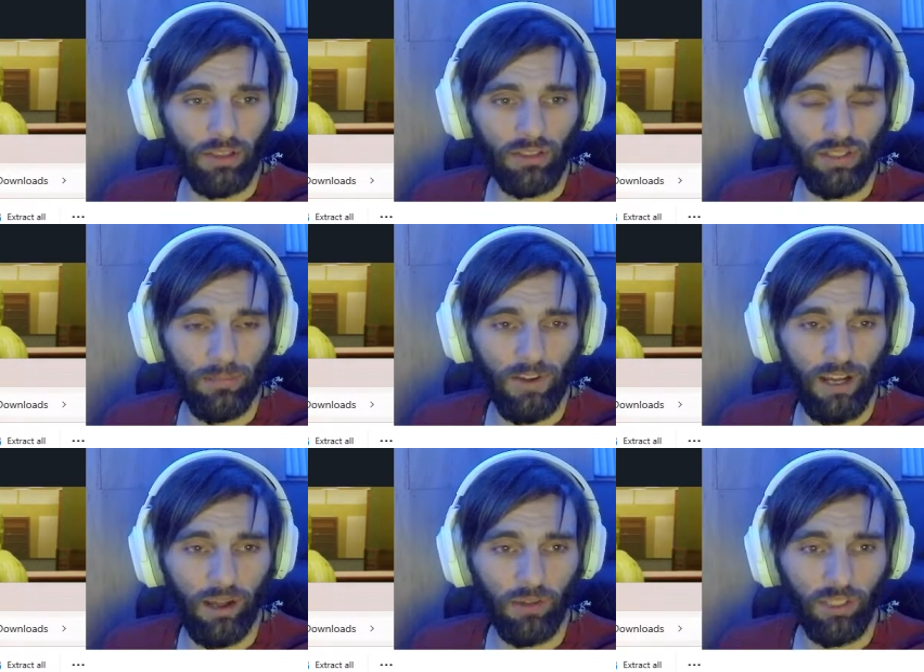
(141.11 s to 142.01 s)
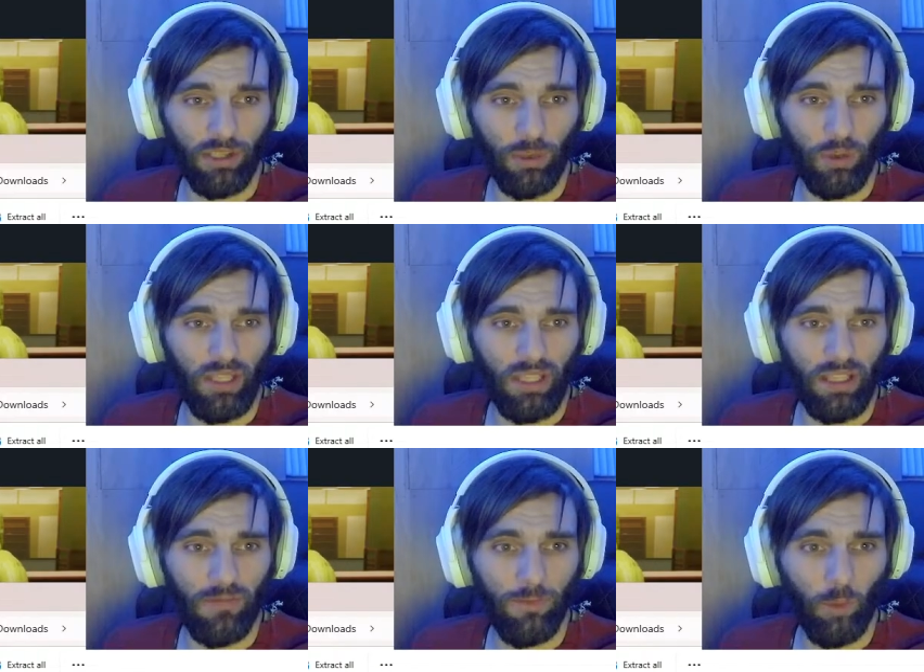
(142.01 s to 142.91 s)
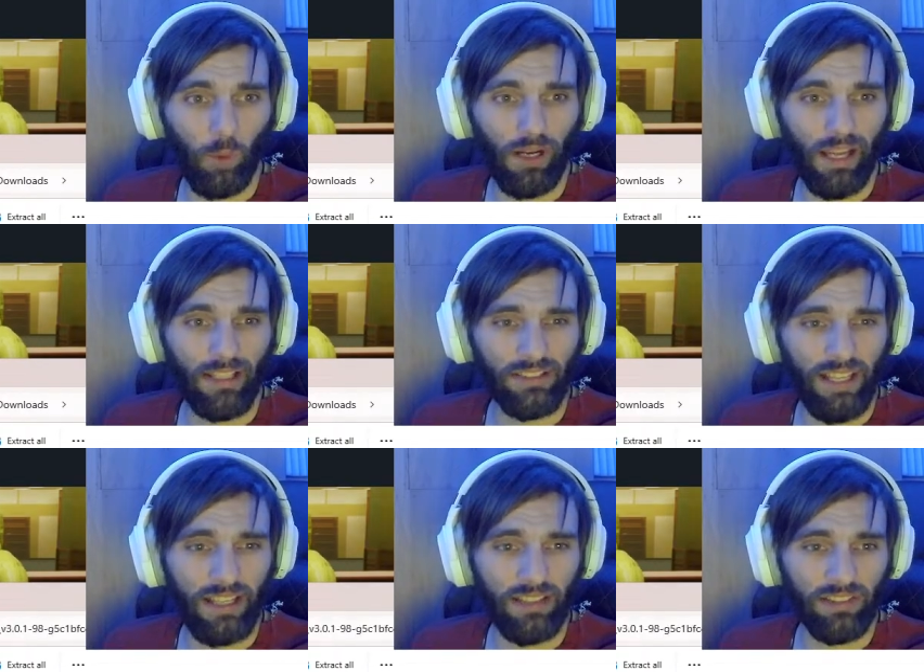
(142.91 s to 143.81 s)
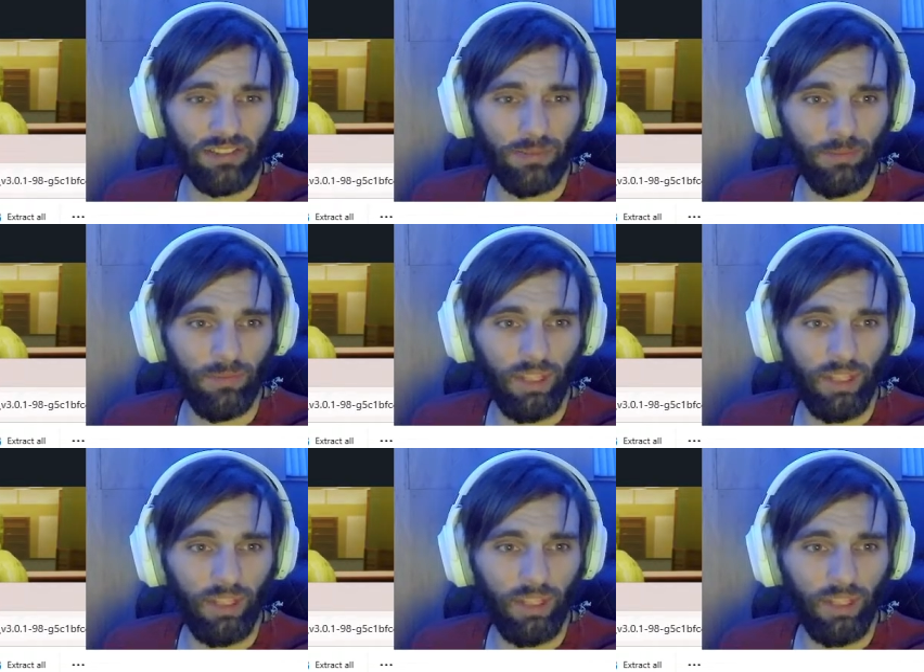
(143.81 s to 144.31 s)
zip file, the UE4SS,